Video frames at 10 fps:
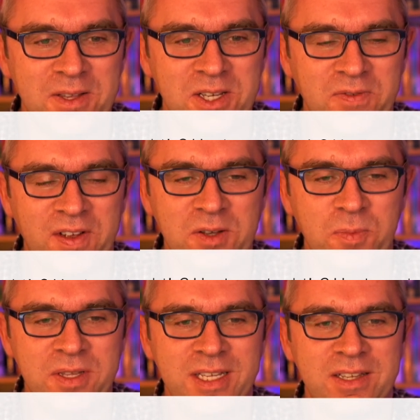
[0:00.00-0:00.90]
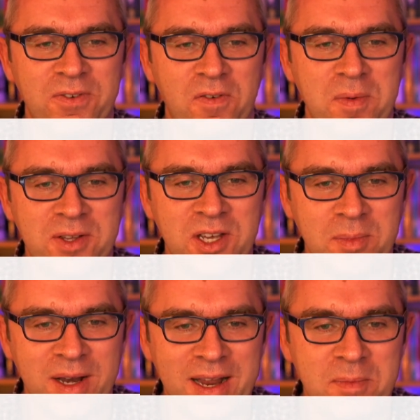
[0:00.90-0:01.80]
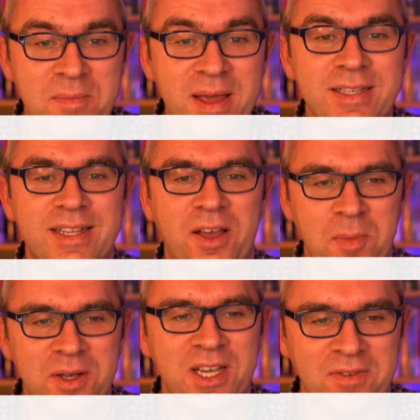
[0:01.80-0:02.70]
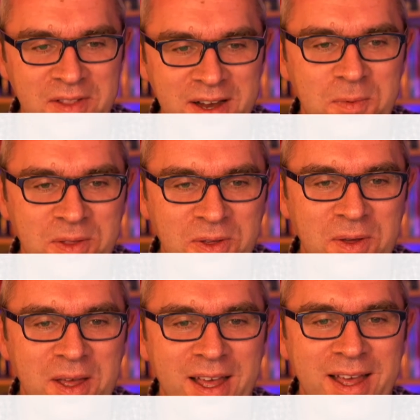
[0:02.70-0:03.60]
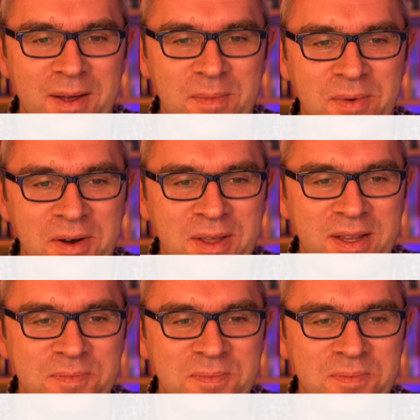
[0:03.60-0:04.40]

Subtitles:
Just finished both seasons of Coffee Break German and I'm amazed how much I've learnt with you. Brilliant.